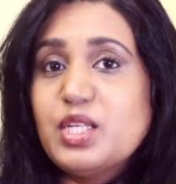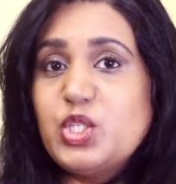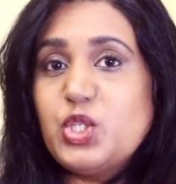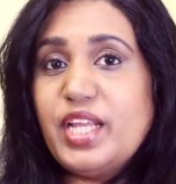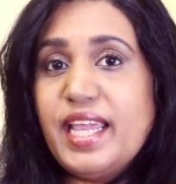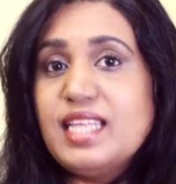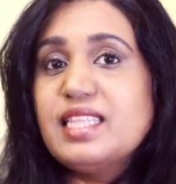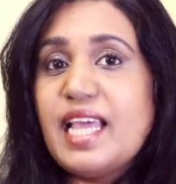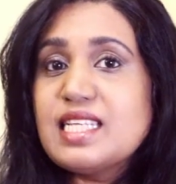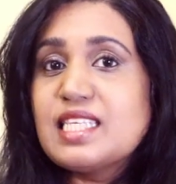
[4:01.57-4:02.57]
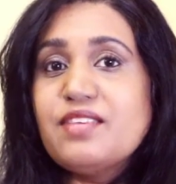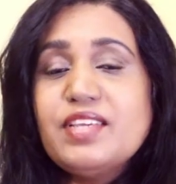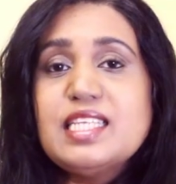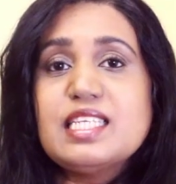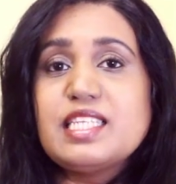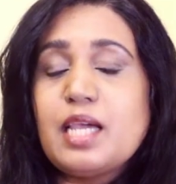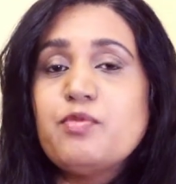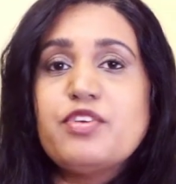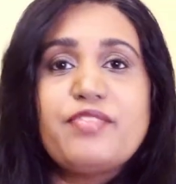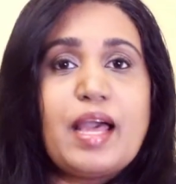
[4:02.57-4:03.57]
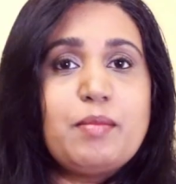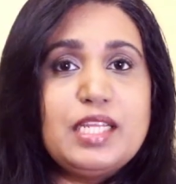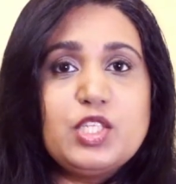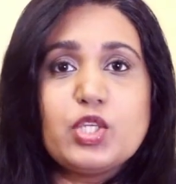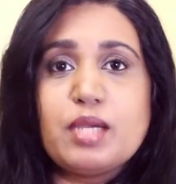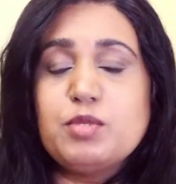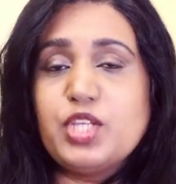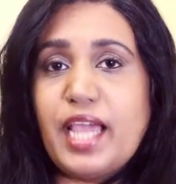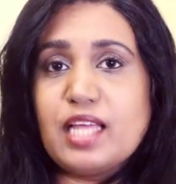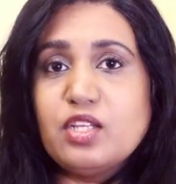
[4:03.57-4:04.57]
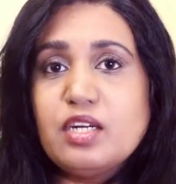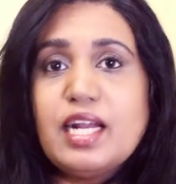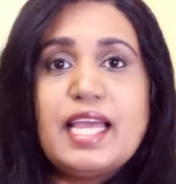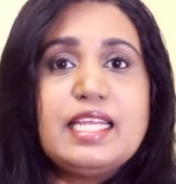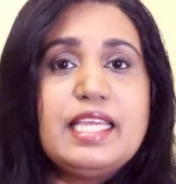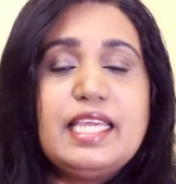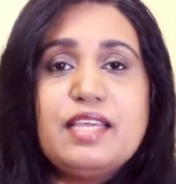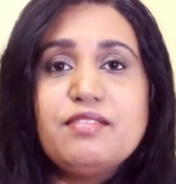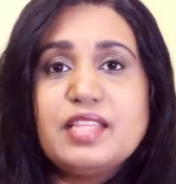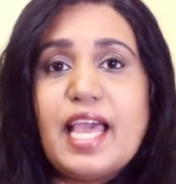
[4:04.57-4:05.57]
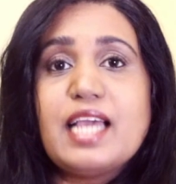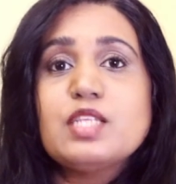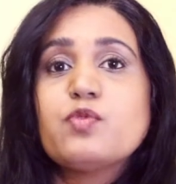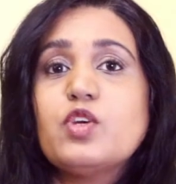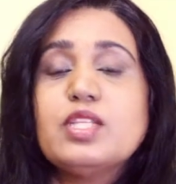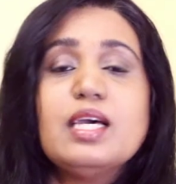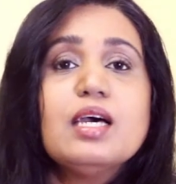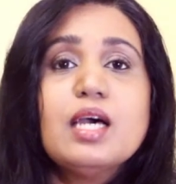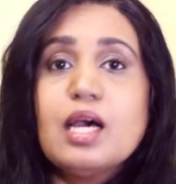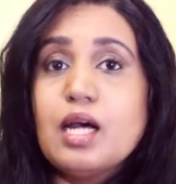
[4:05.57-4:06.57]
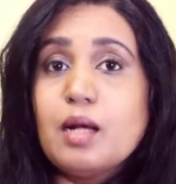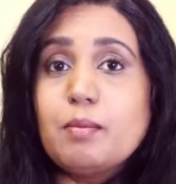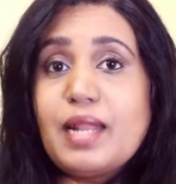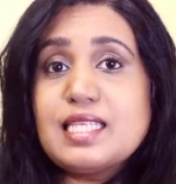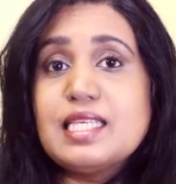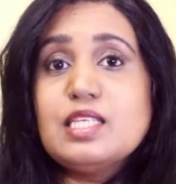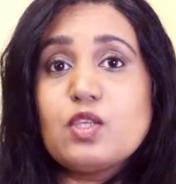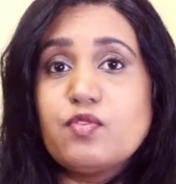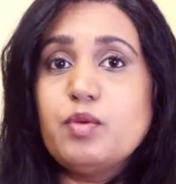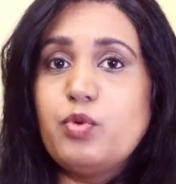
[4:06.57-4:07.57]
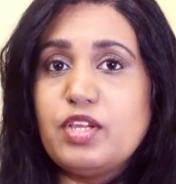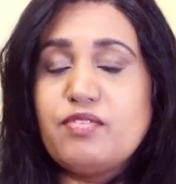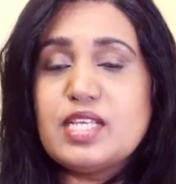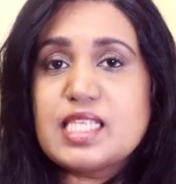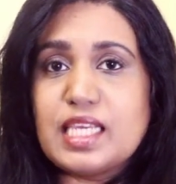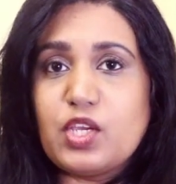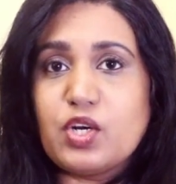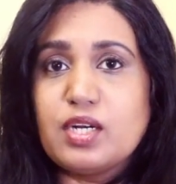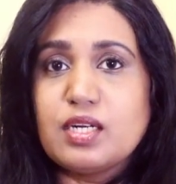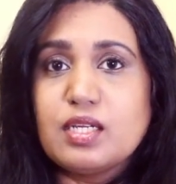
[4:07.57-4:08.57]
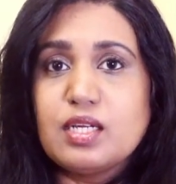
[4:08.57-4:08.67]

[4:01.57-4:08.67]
Today, Thanksgiving is a time for families to come together and give thanks for the blessings of the previous year.